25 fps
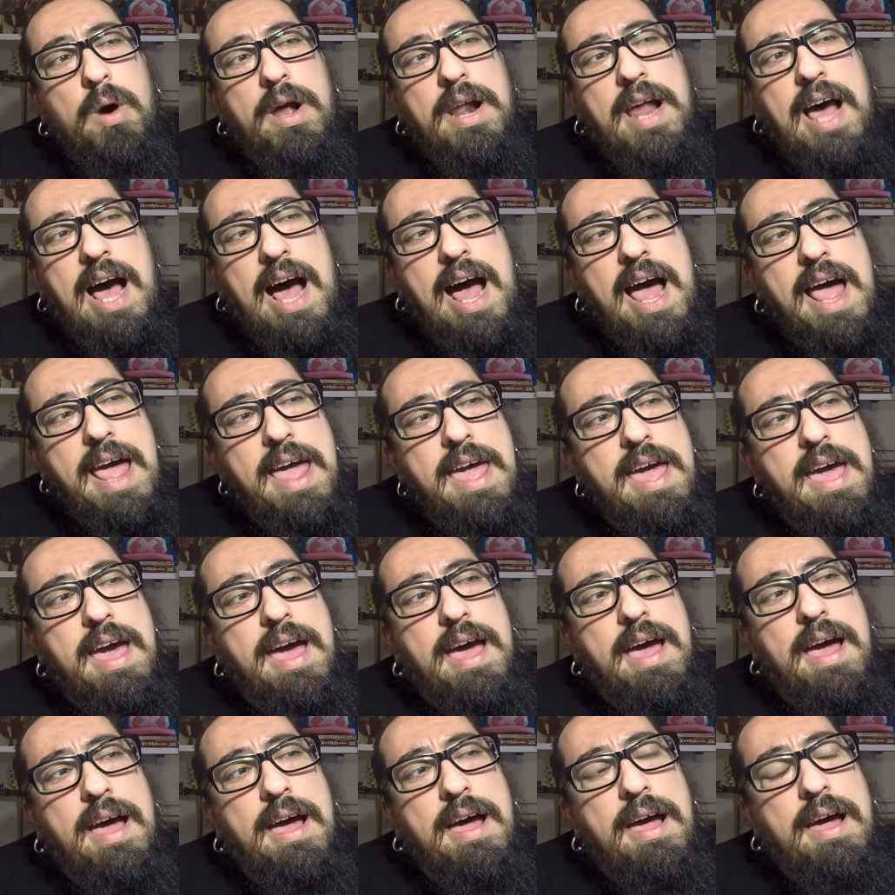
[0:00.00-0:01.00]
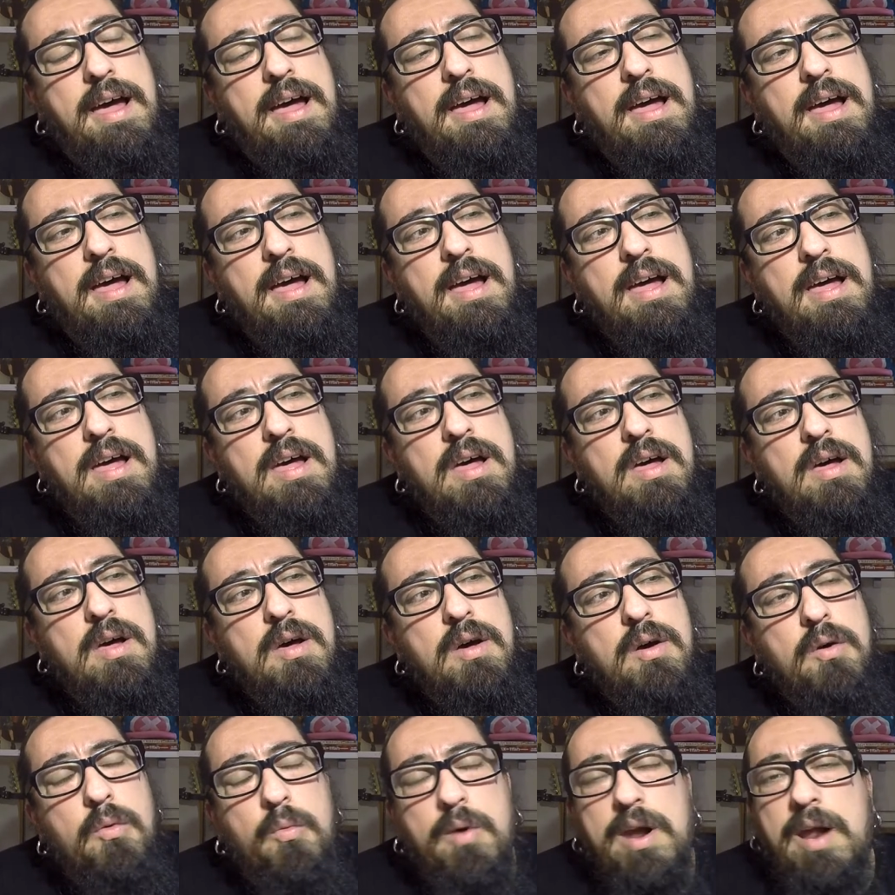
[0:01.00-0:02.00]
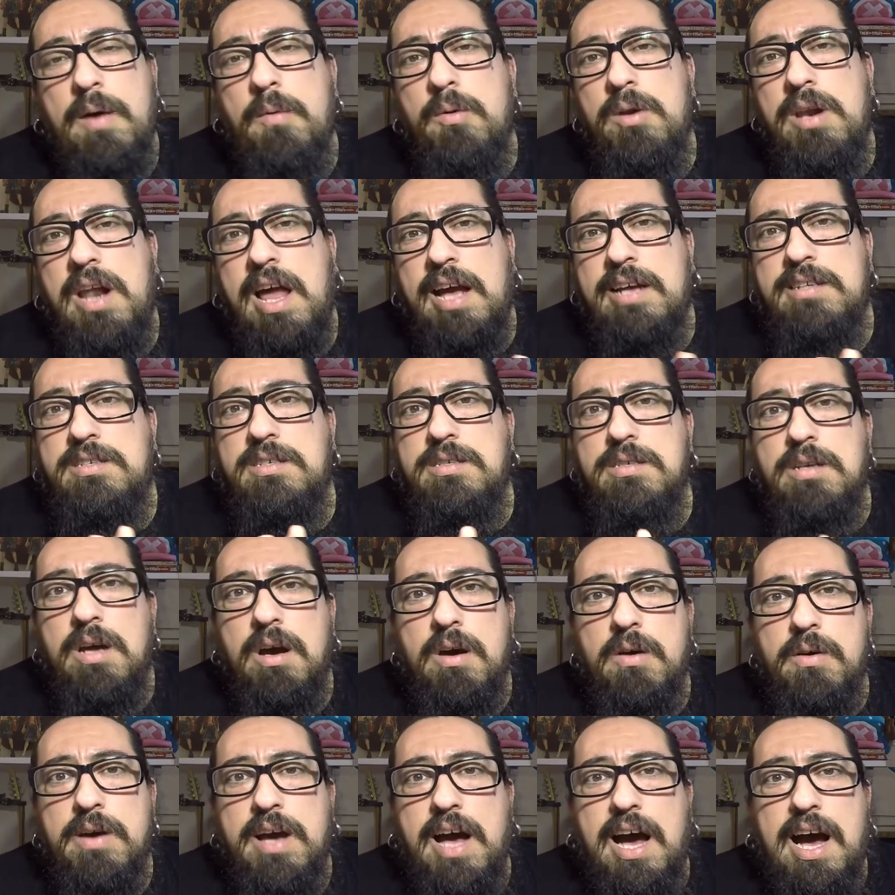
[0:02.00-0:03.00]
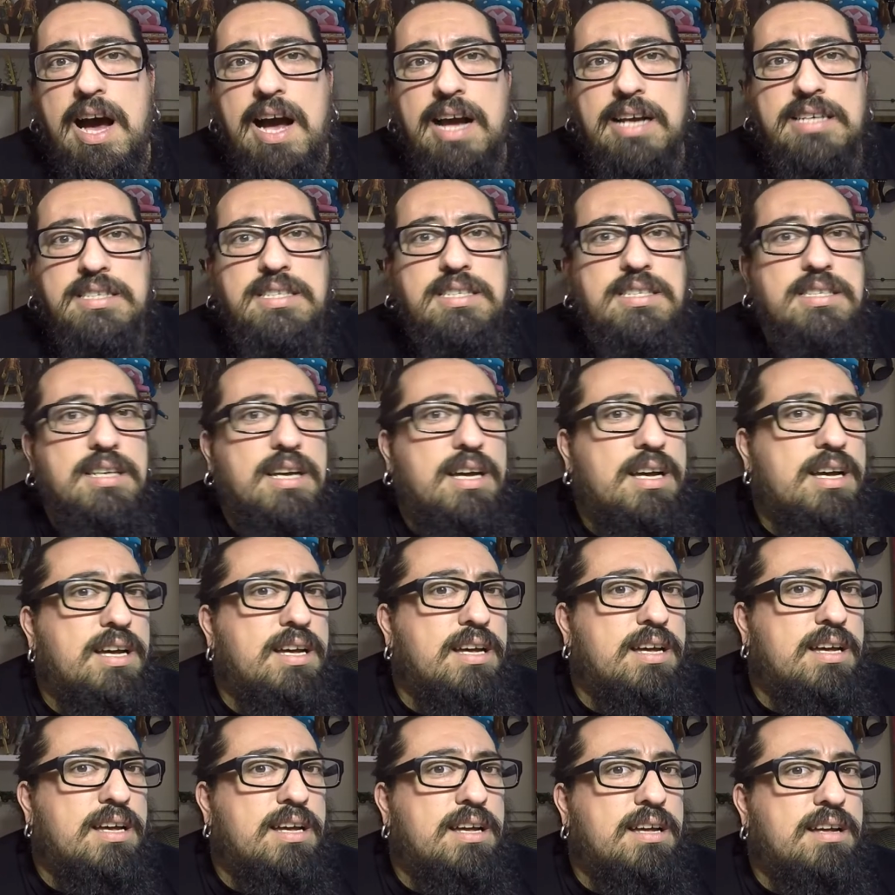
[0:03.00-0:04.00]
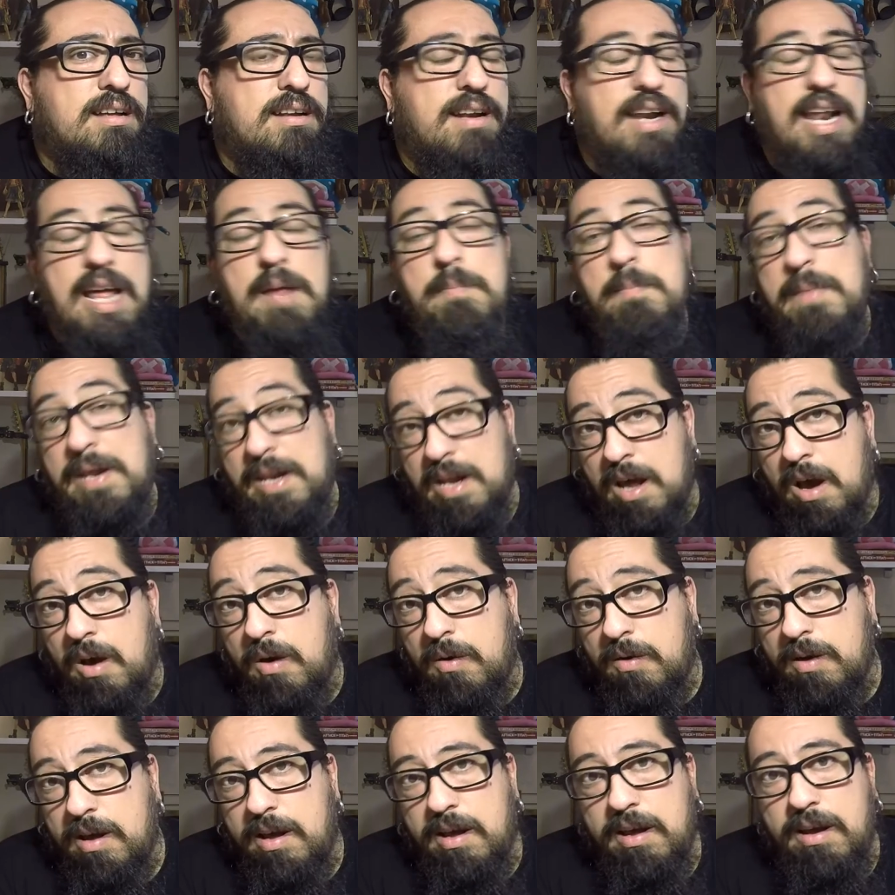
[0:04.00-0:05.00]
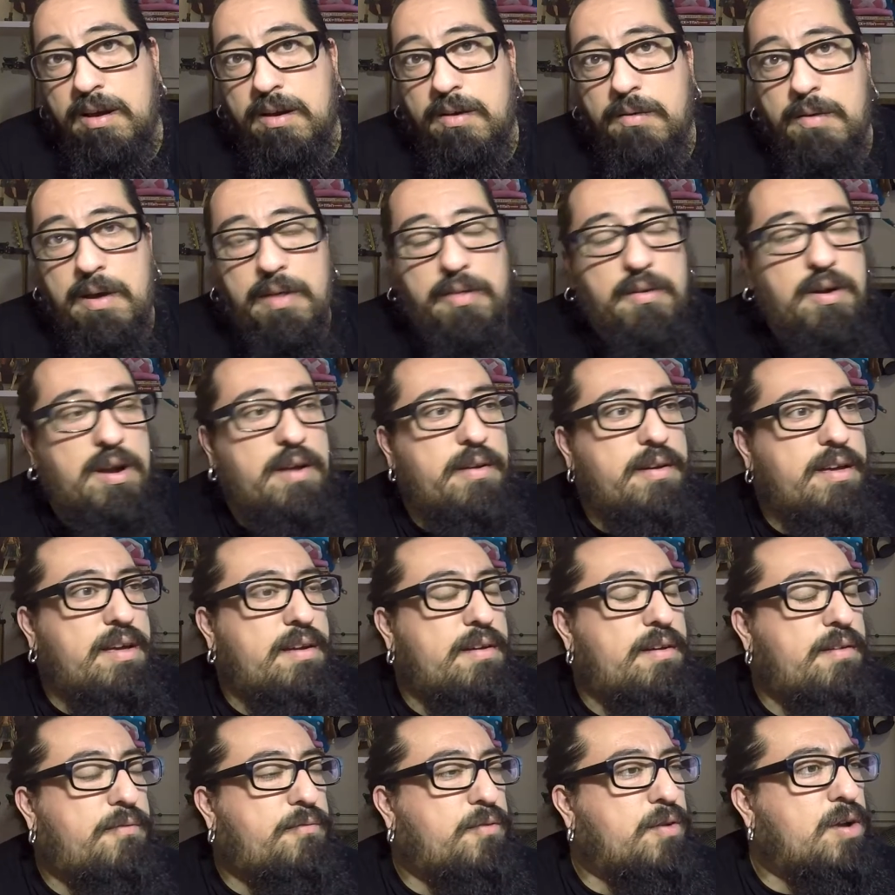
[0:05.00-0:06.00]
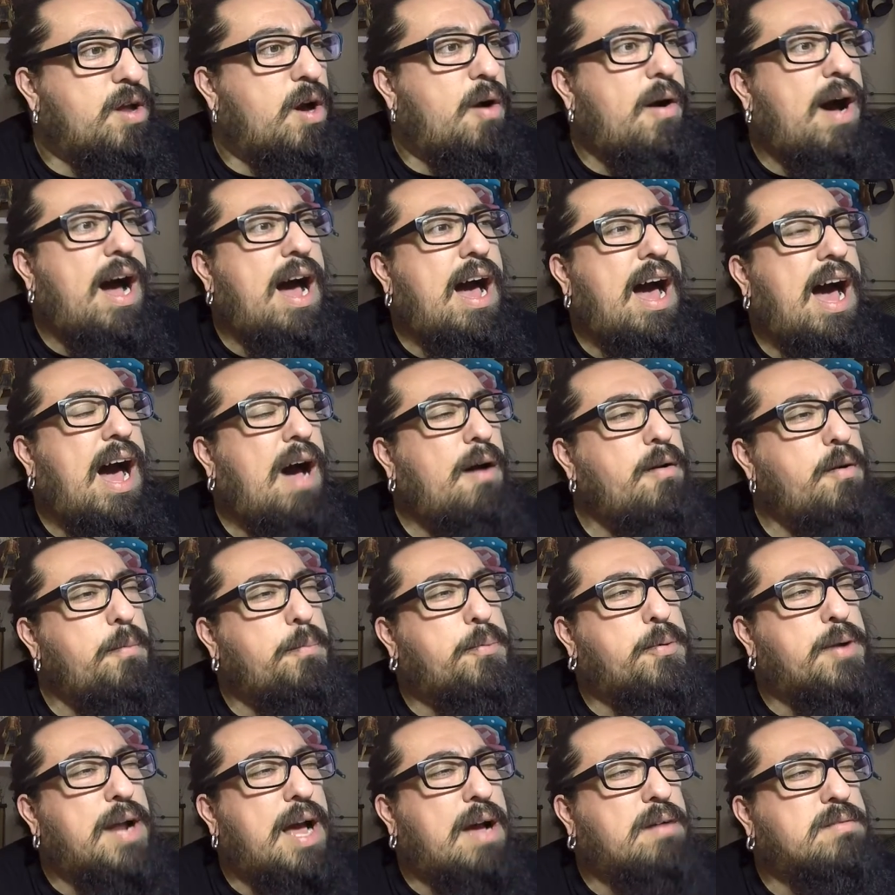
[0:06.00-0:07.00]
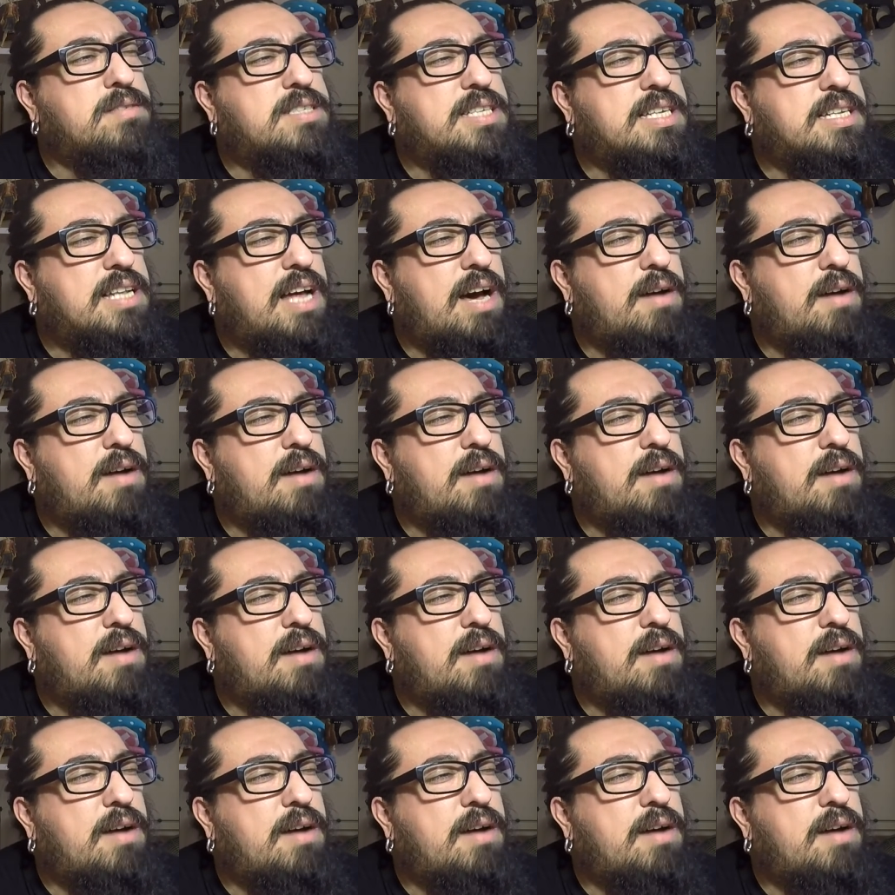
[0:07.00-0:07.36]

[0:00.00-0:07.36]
I would like to know, guys, let me know, rather, if you know, how to pronounce it?